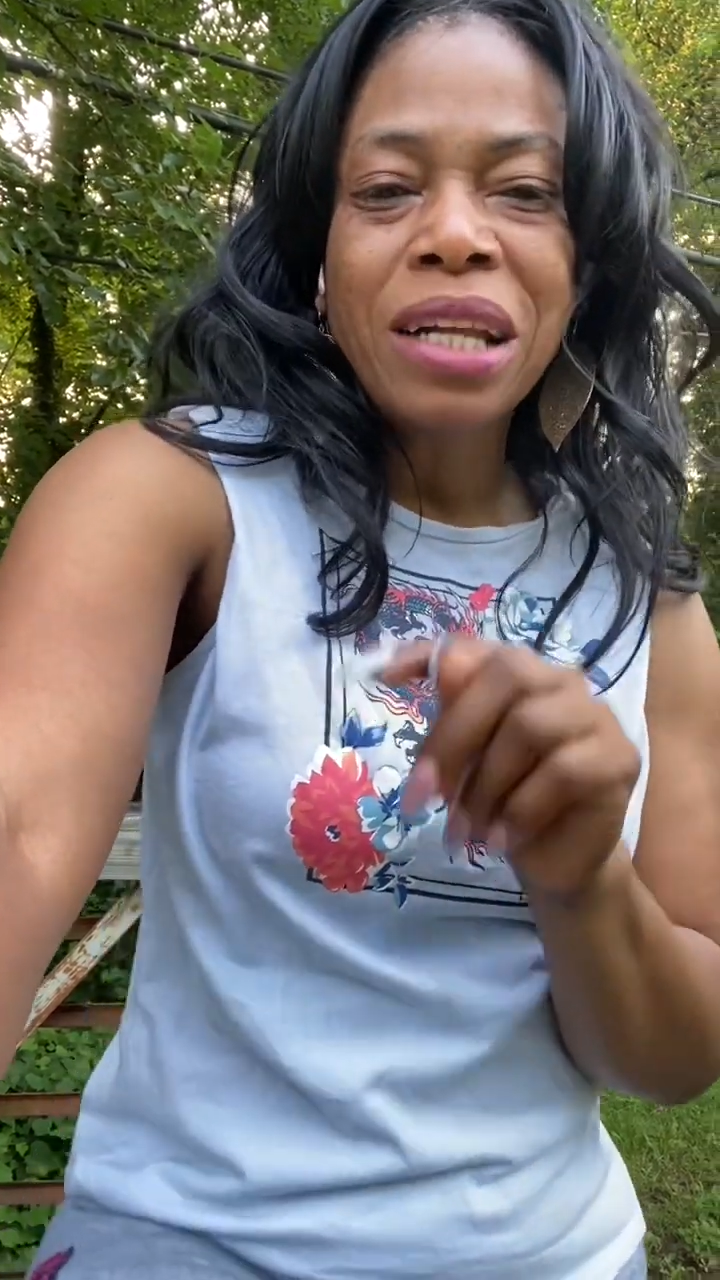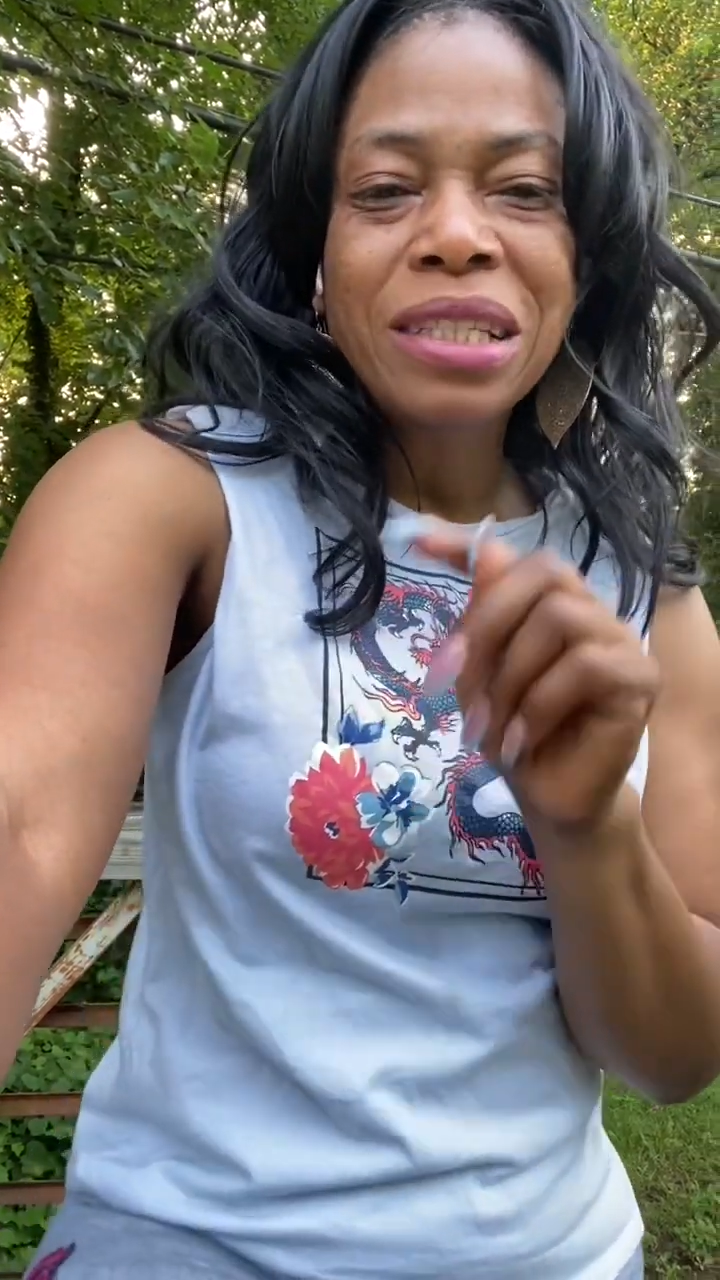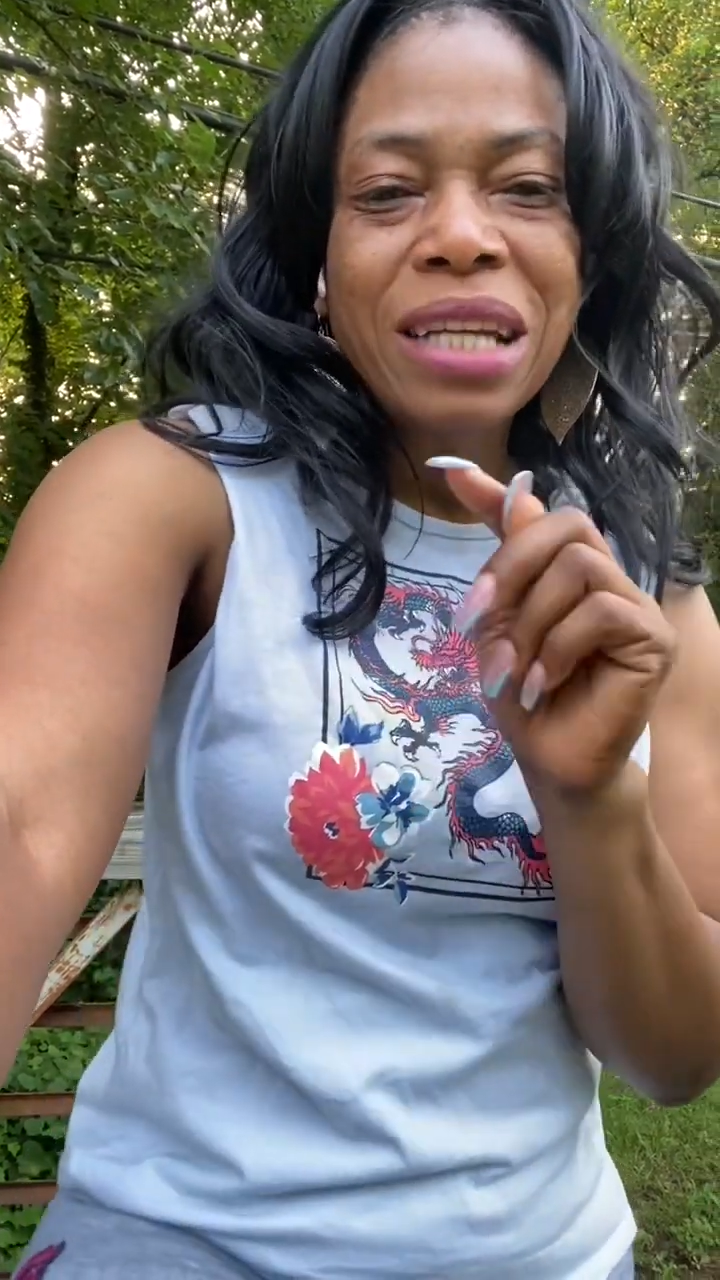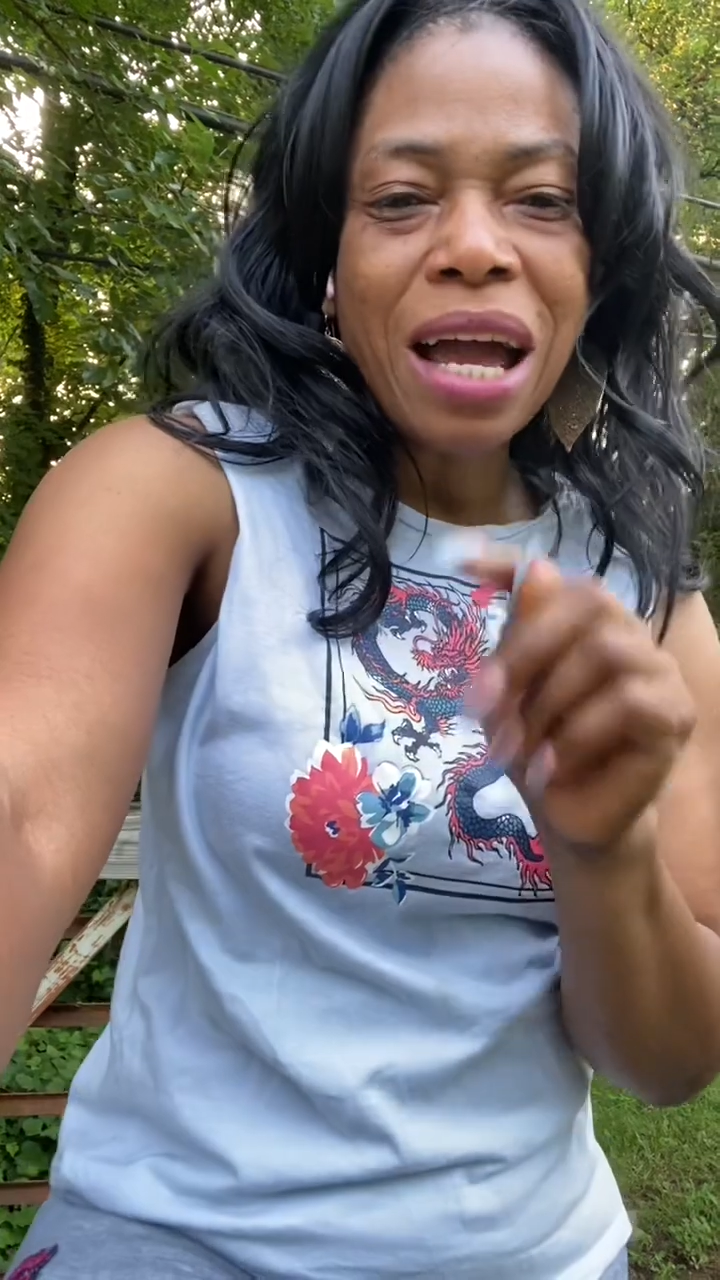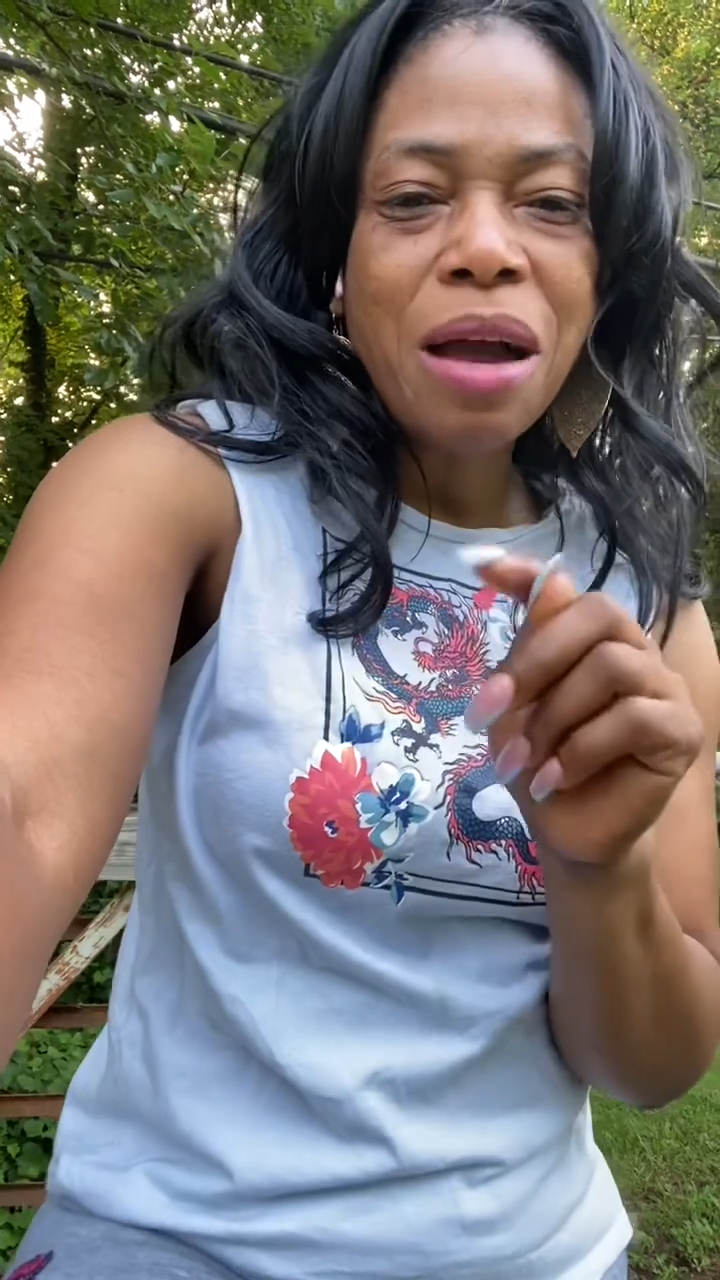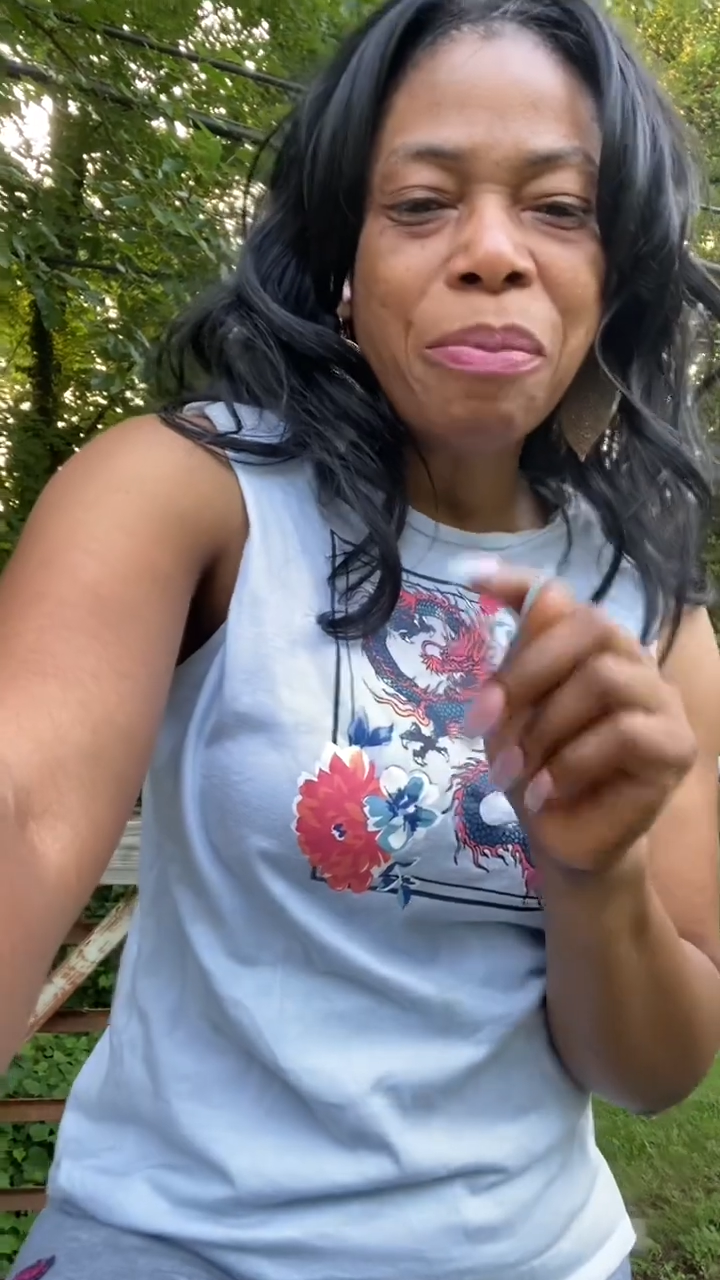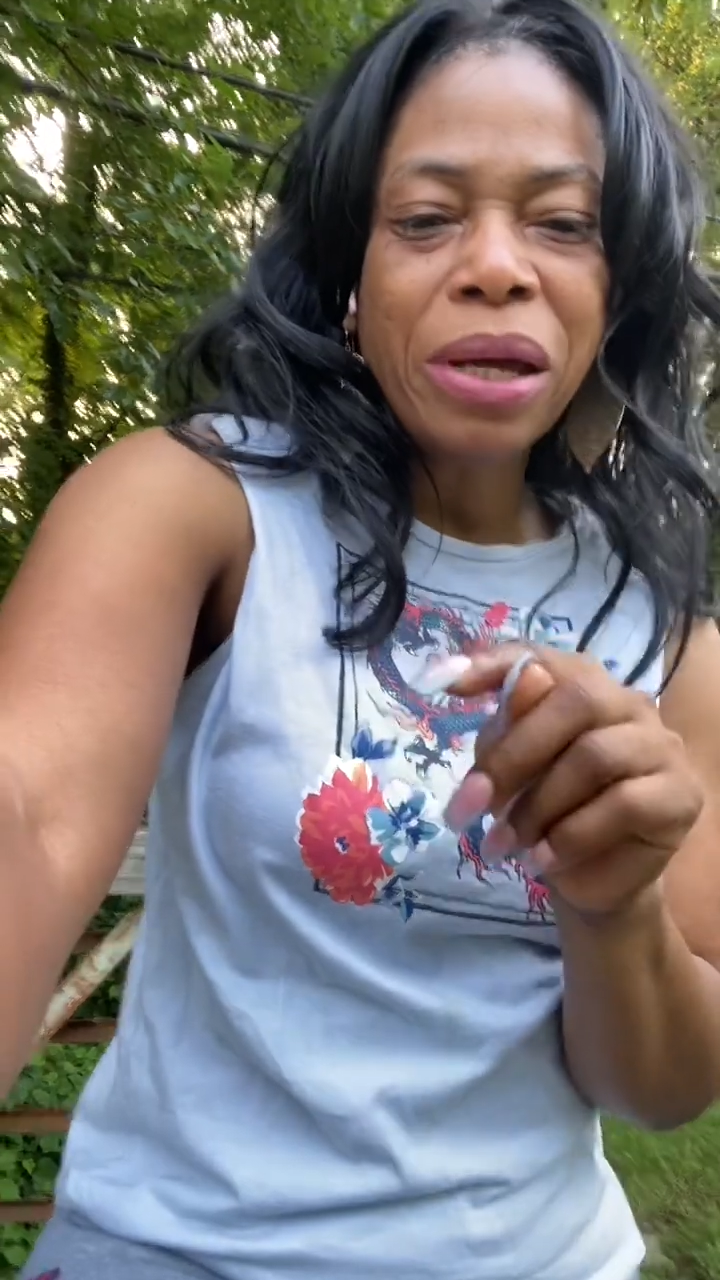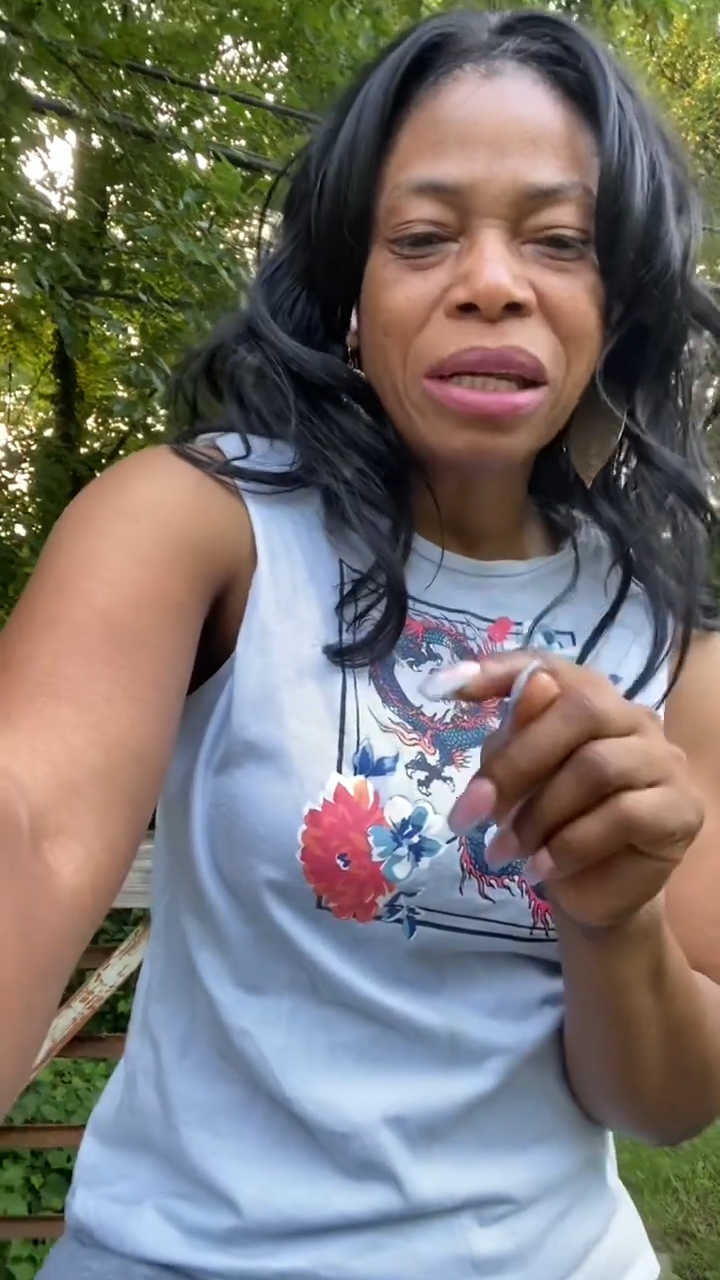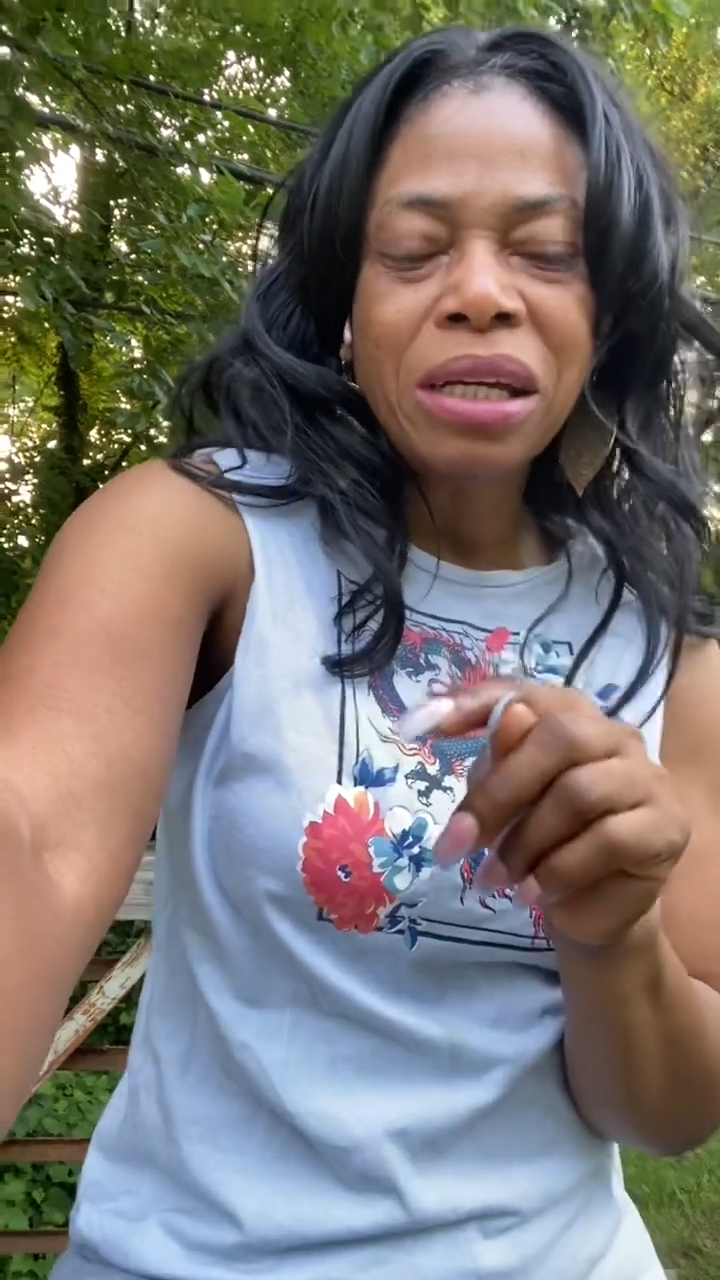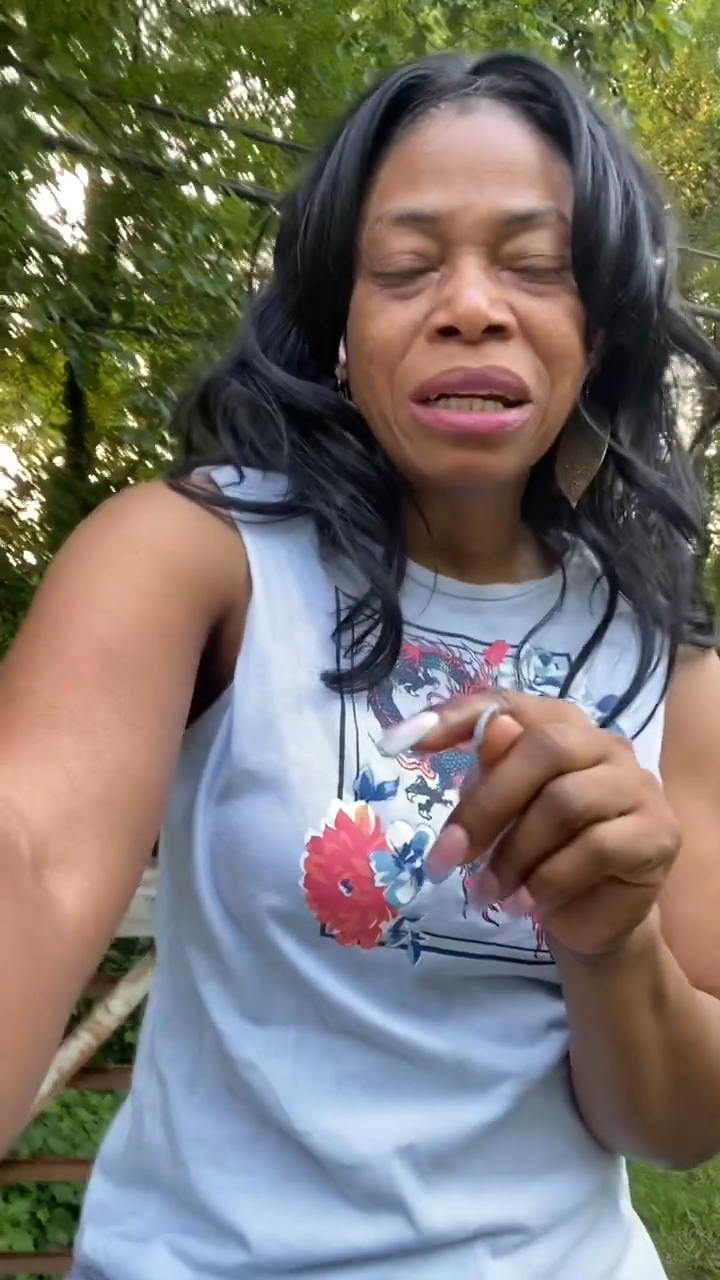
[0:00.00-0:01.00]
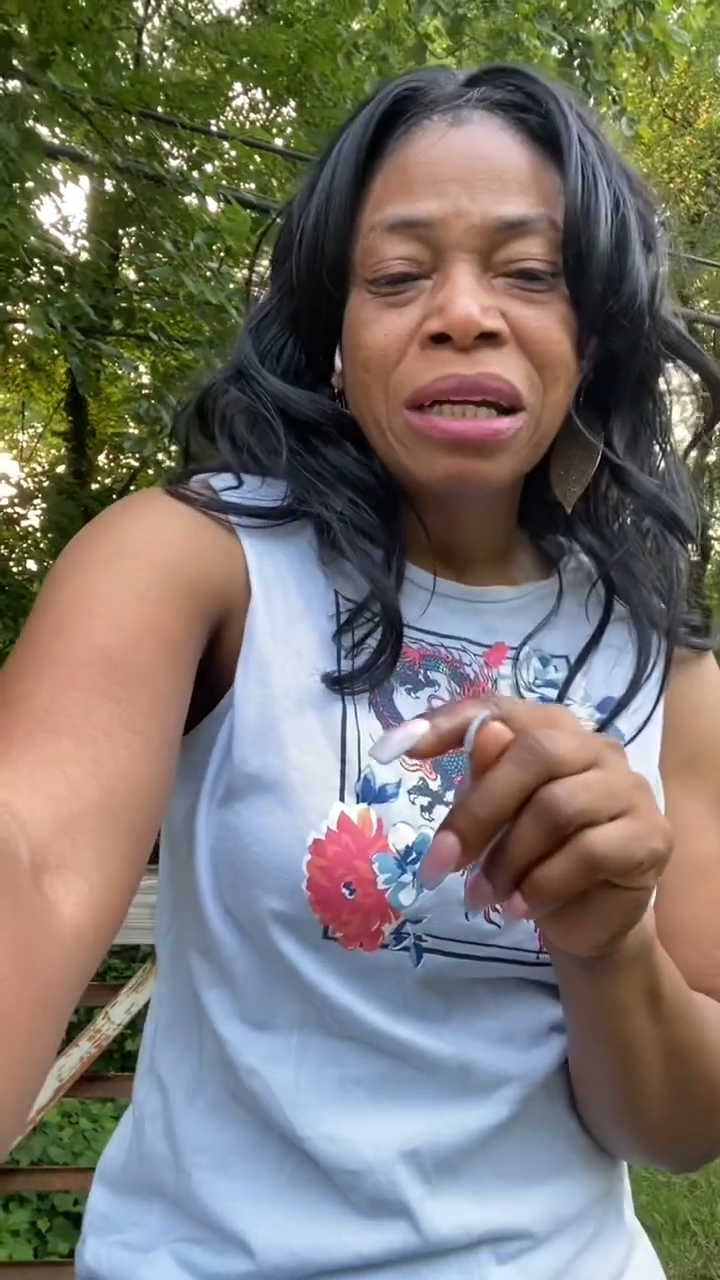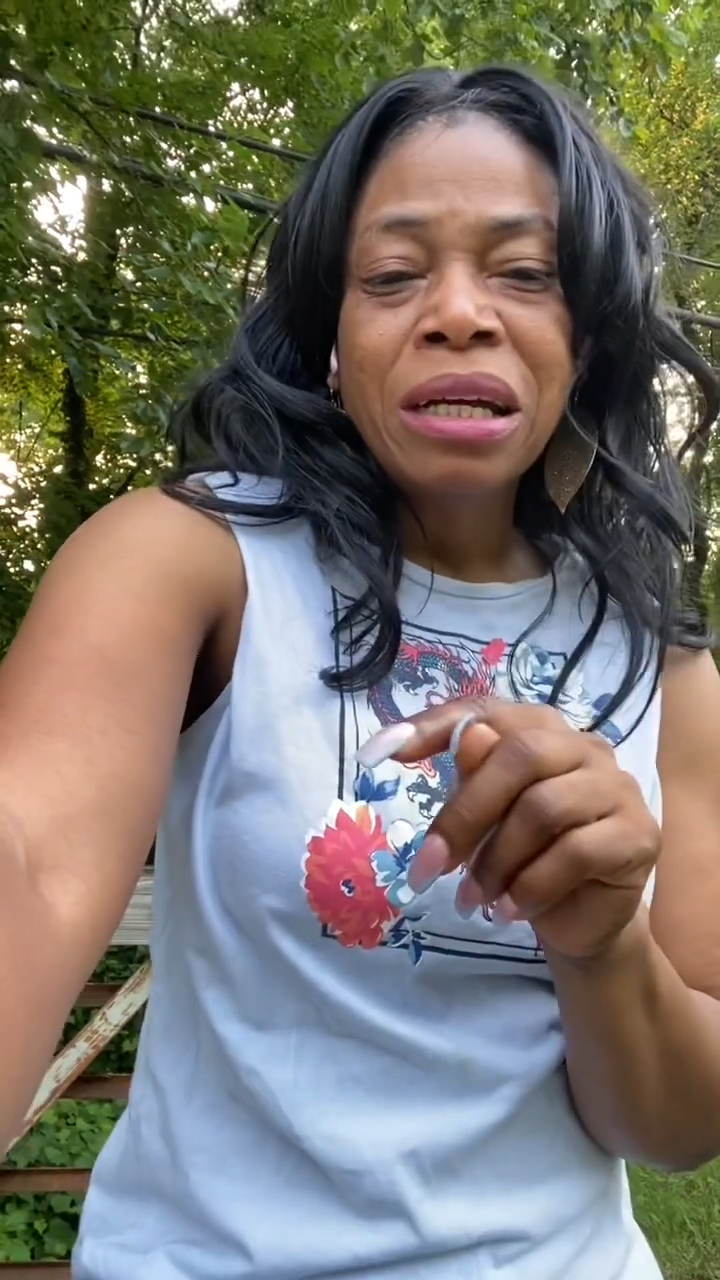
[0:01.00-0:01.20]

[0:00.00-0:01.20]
diabetic